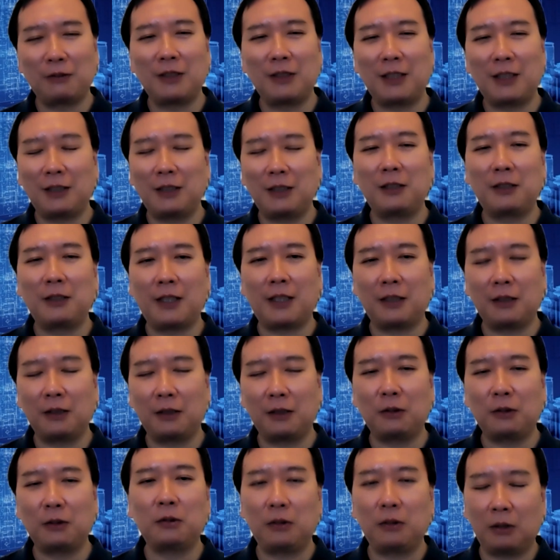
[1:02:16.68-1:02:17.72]
and
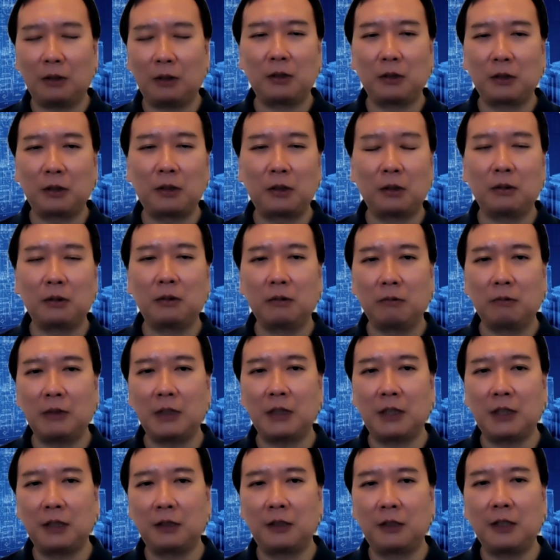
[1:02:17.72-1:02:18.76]
internal also,
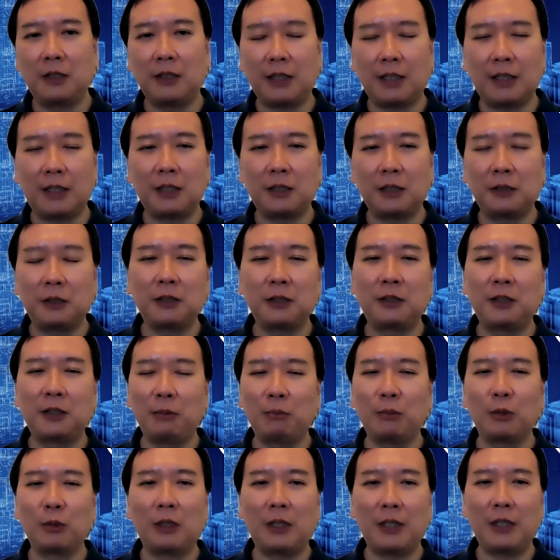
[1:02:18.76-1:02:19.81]
which is the energy
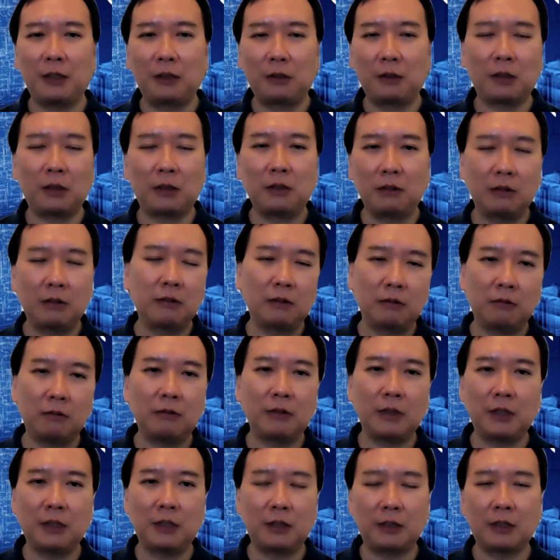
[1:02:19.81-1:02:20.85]
simulator,
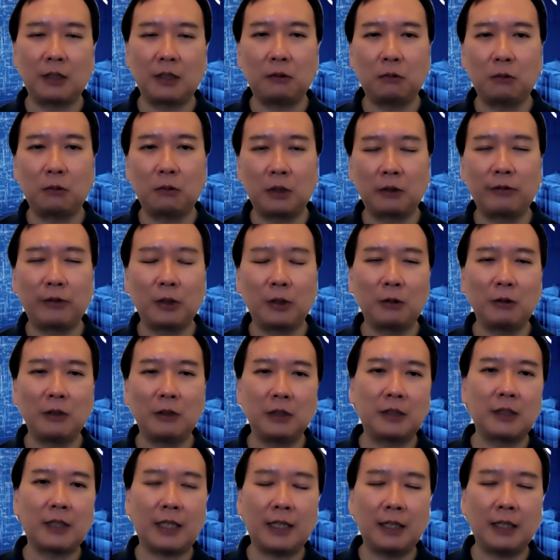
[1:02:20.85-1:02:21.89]
which is a workflow
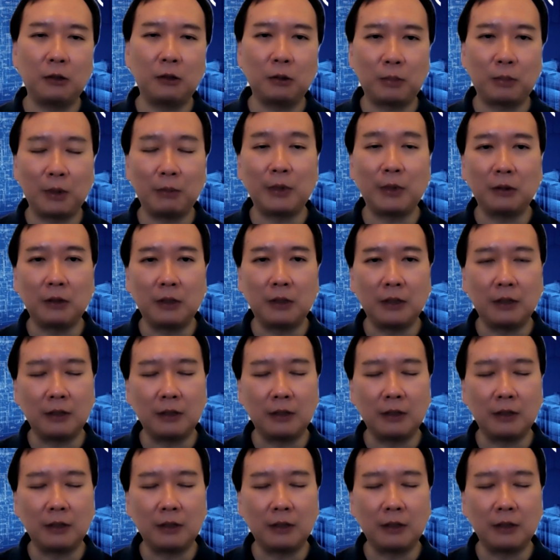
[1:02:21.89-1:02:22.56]
inside OpenBuildings.